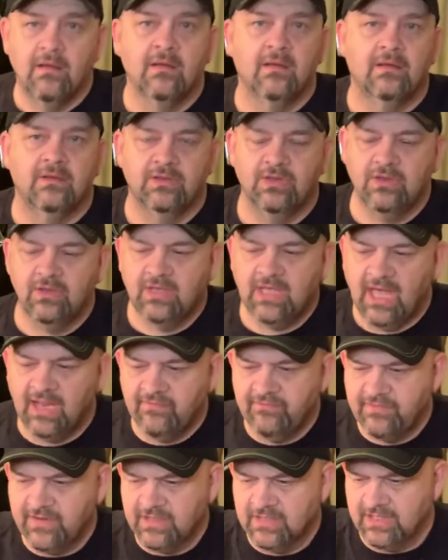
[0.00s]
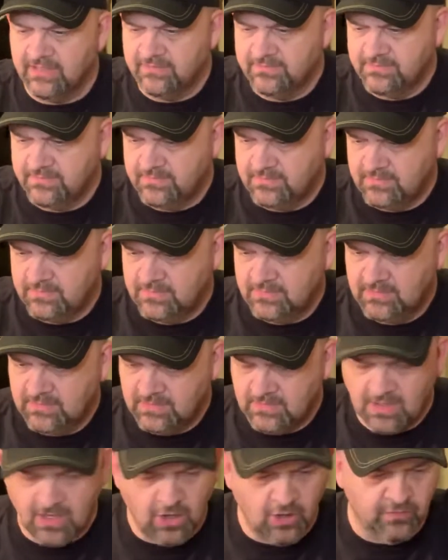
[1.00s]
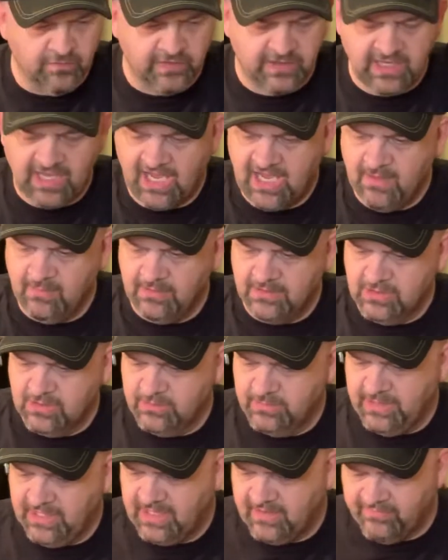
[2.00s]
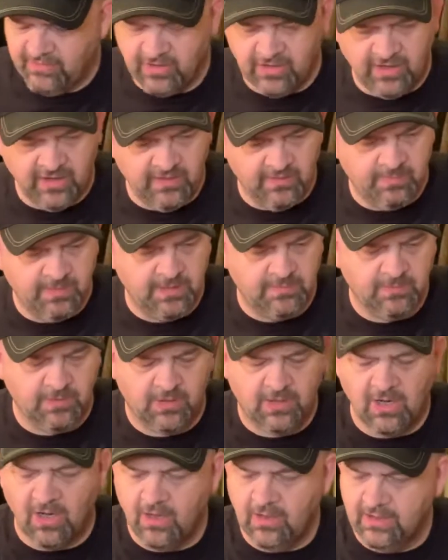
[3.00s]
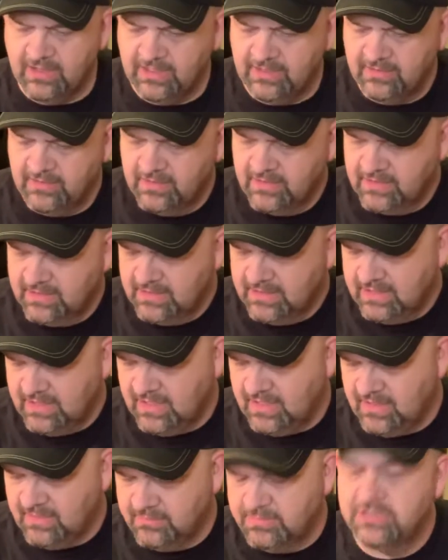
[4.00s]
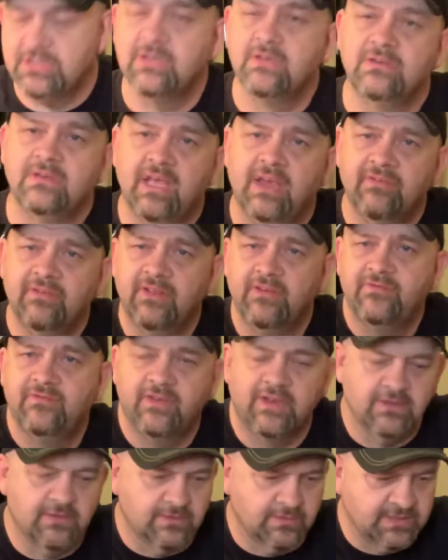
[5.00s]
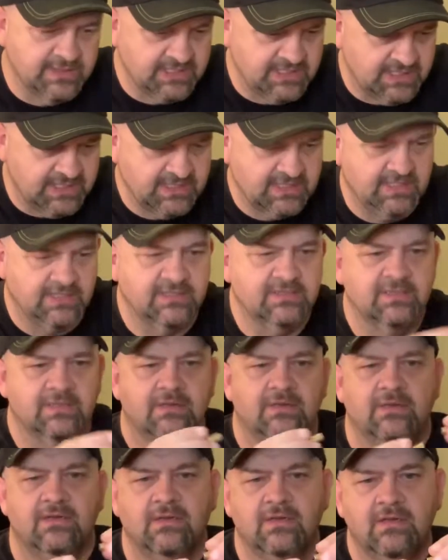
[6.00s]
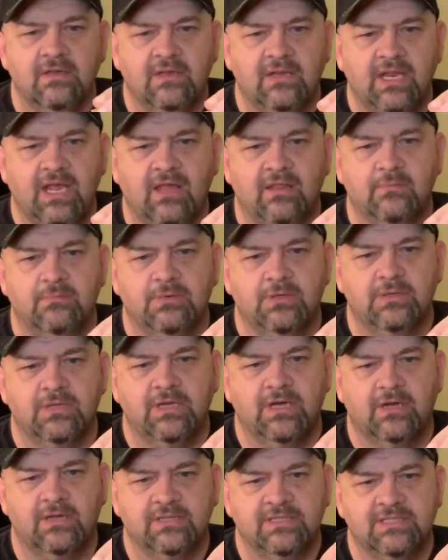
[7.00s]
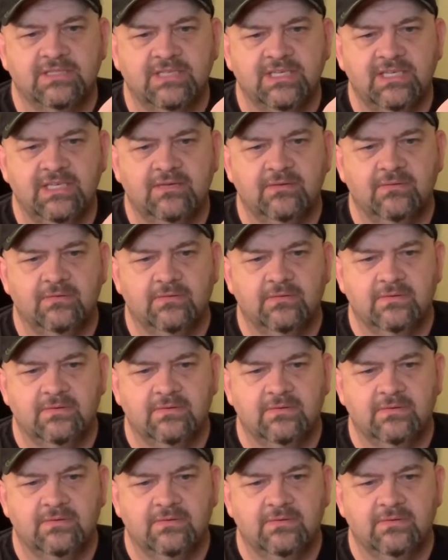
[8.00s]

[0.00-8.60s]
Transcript: You can kind of feel it over cam a little bit. I've heard other people call it, but you can definitely feel the resistance. Now the bullet ought to seat.